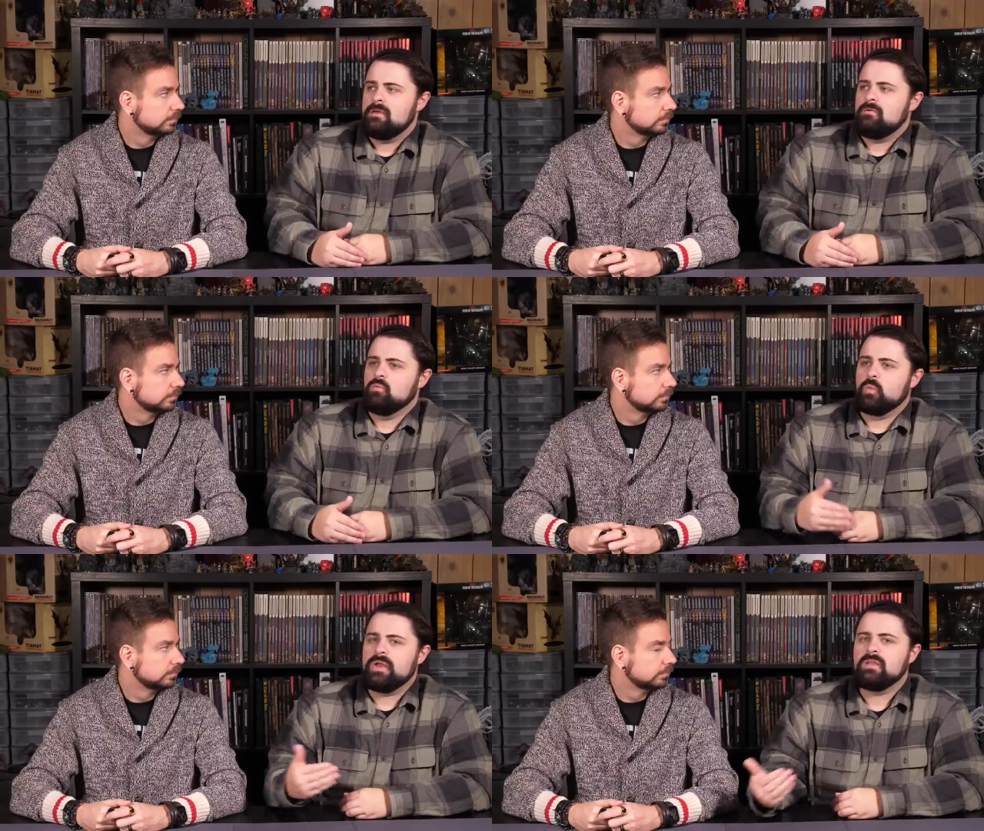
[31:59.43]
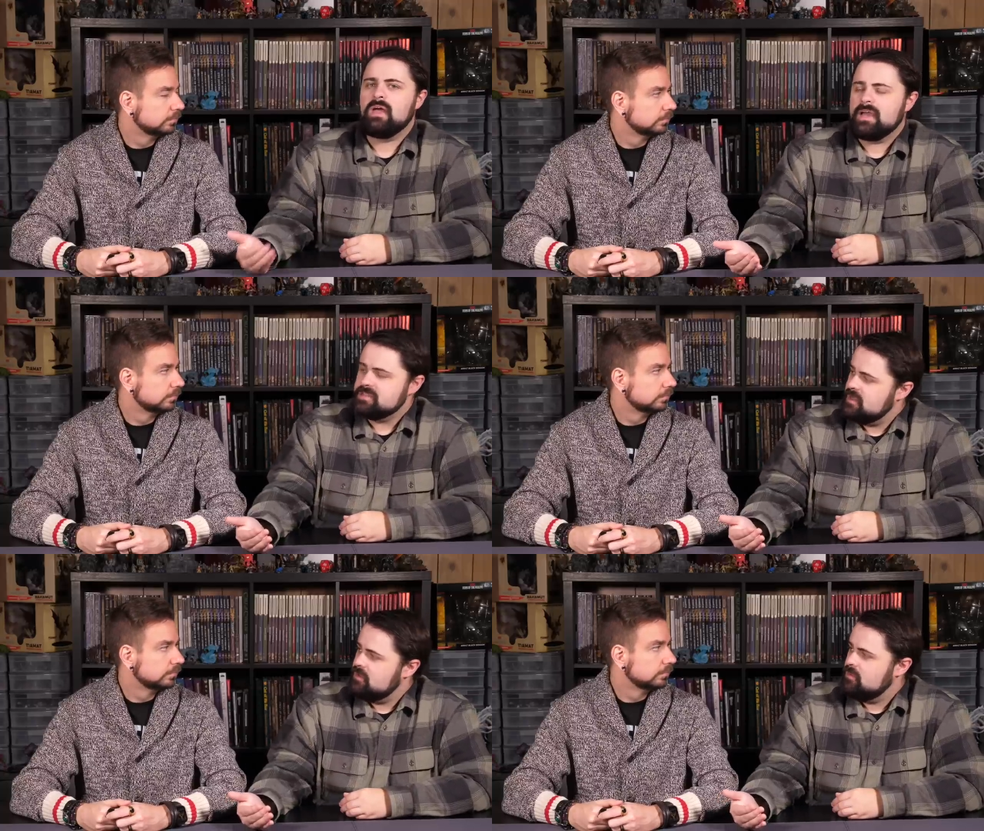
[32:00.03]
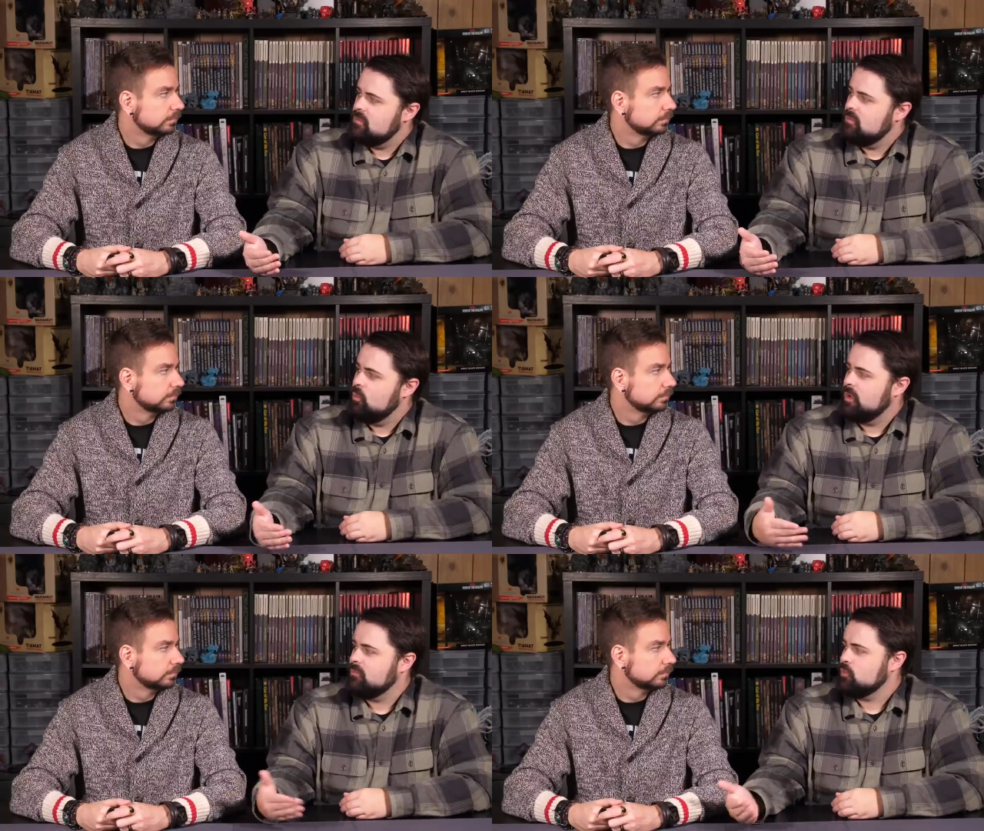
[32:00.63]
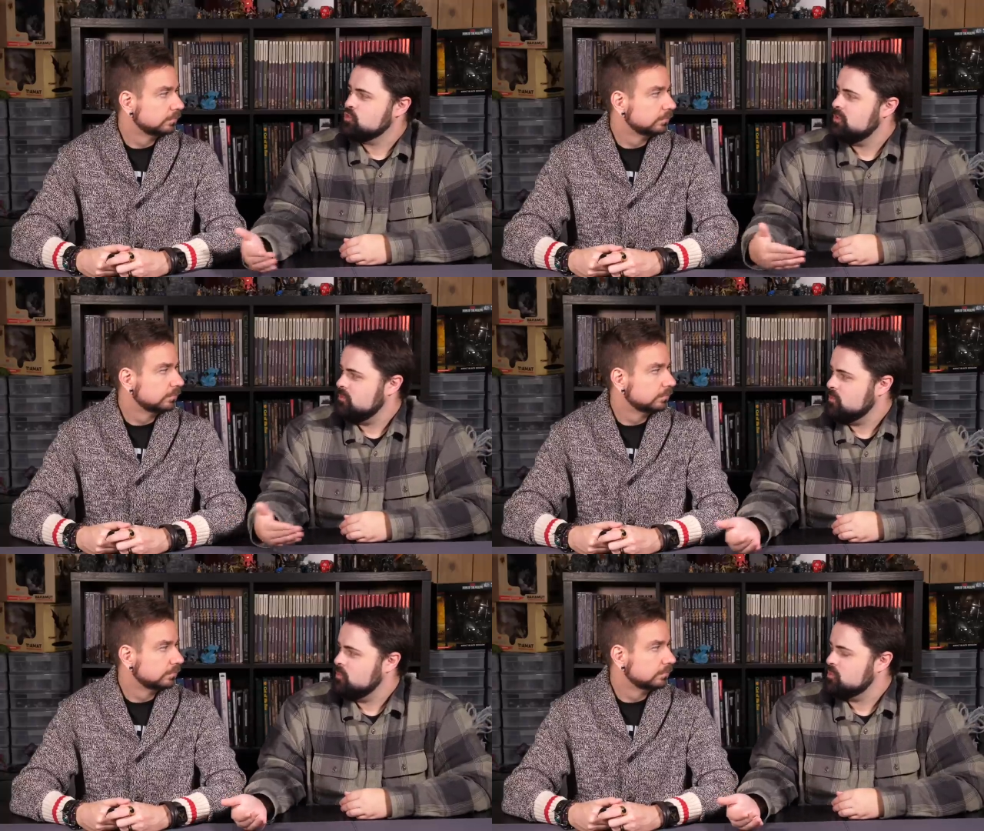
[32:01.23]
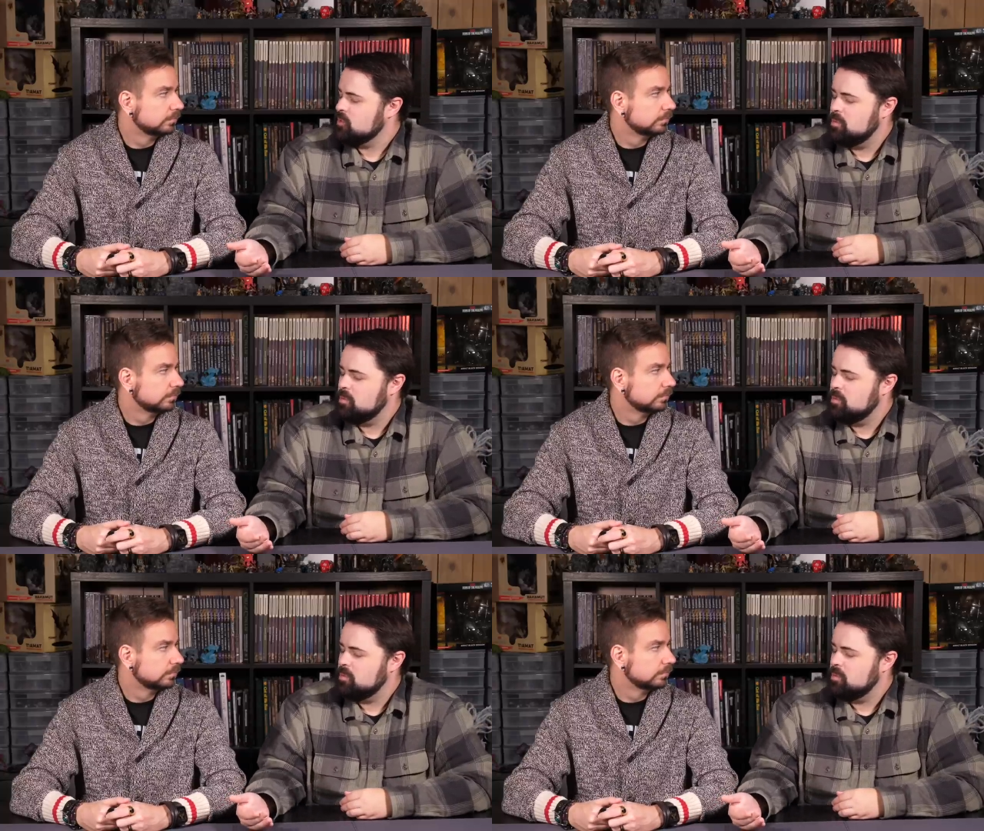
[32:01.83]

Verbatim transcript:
Speaker 1: realizing what version of the rules we're